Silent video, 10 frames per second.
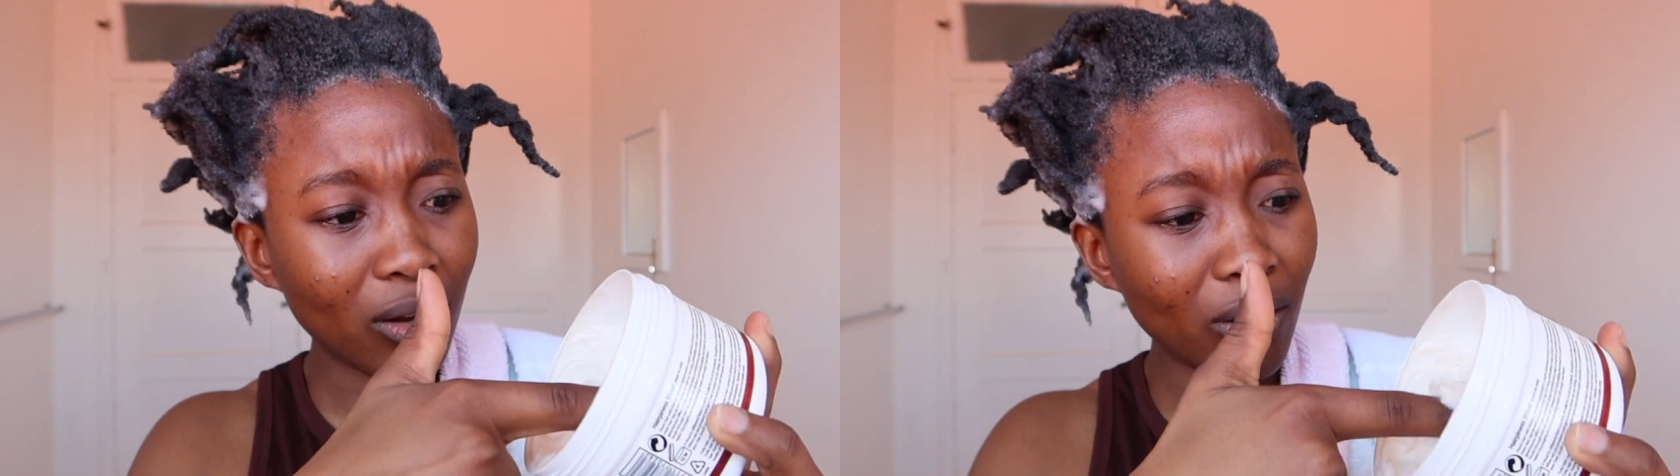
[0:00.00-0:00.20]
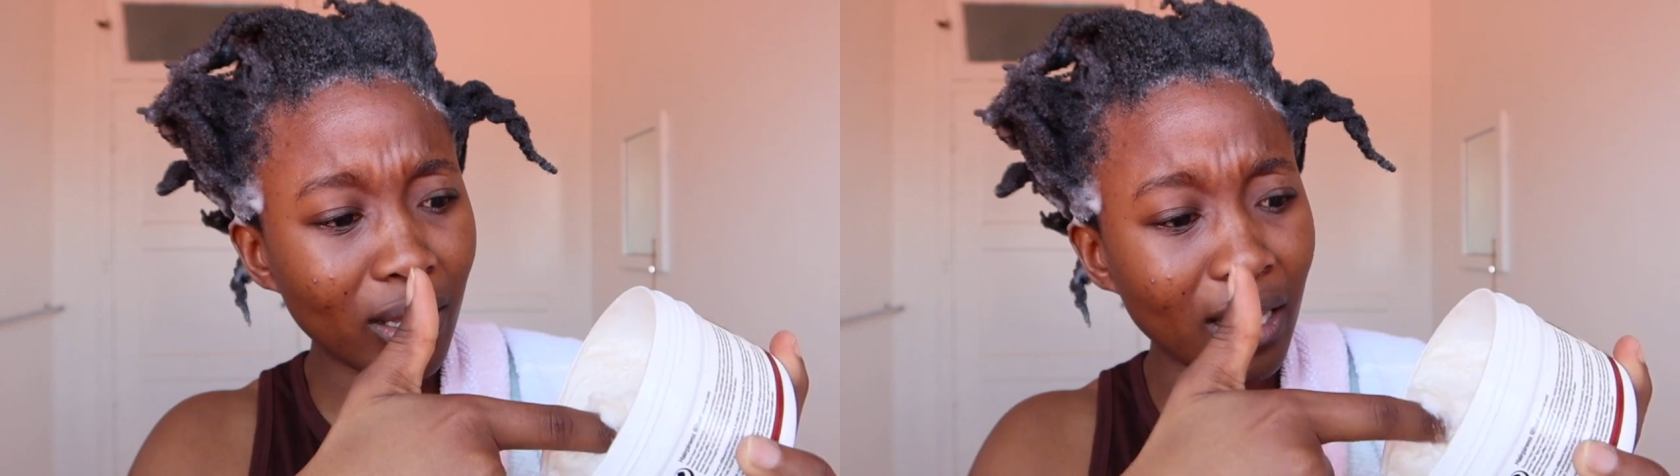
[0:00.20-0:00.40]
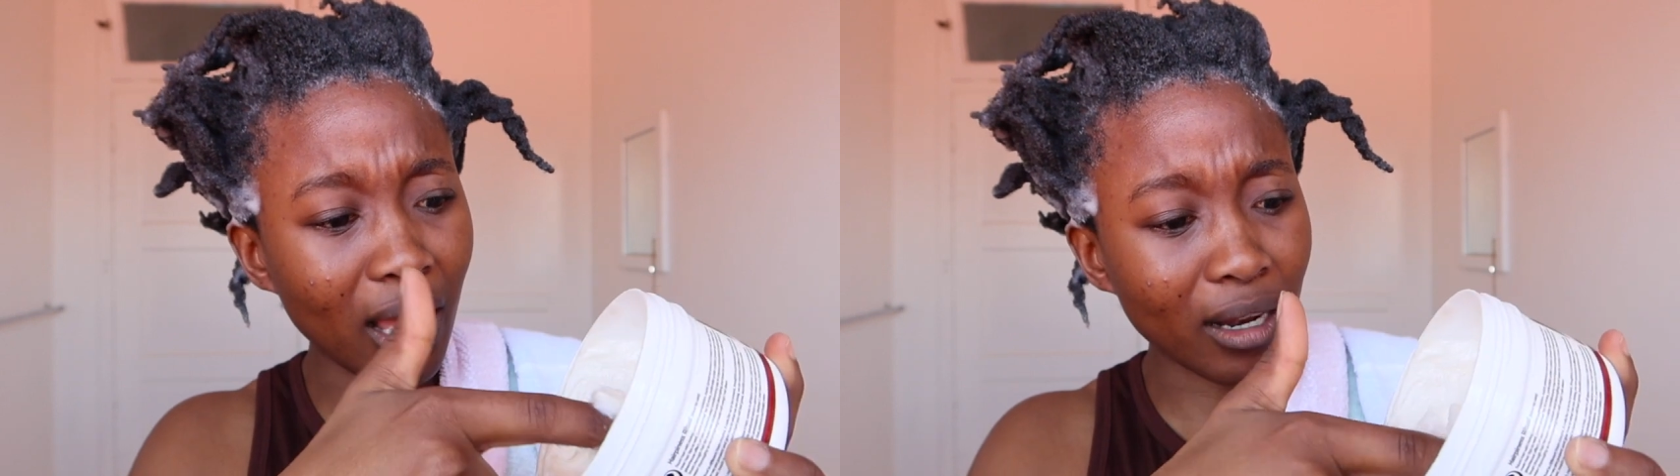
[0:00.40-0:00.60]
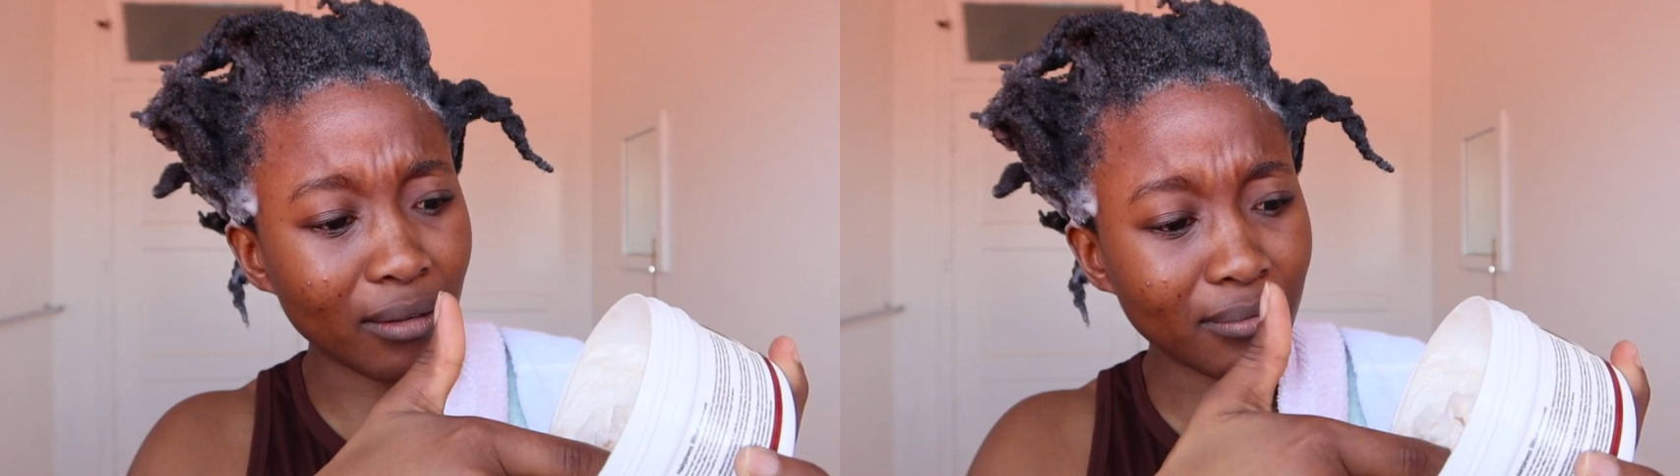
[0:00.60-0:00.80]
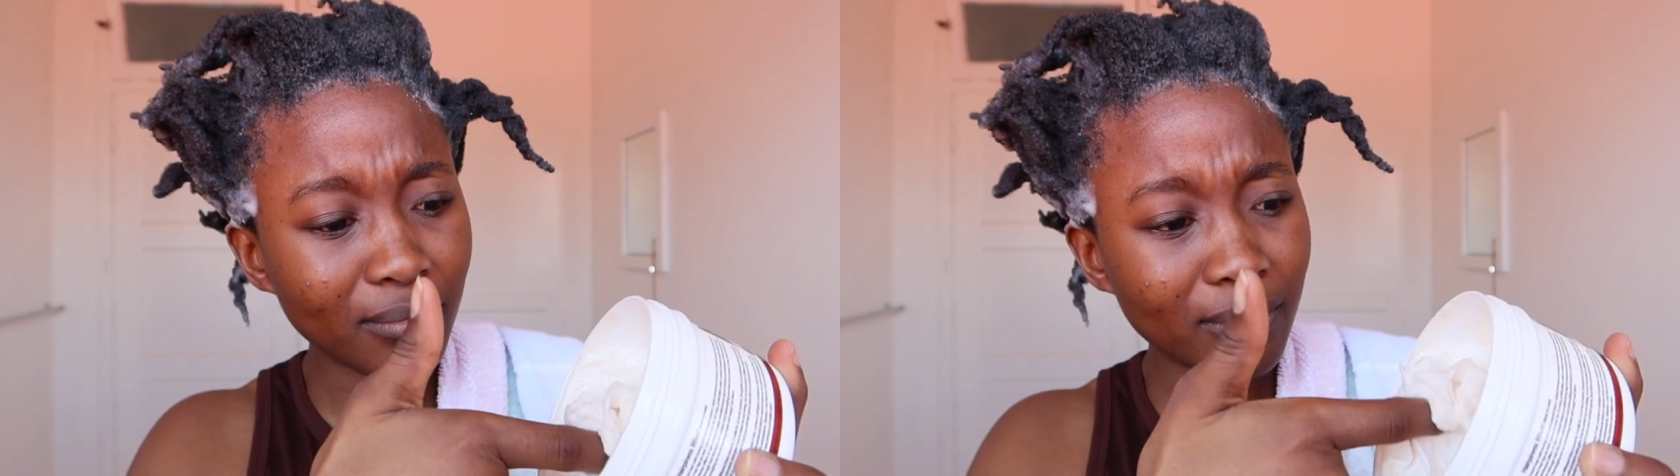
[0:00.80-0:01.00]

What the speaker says: Look at that.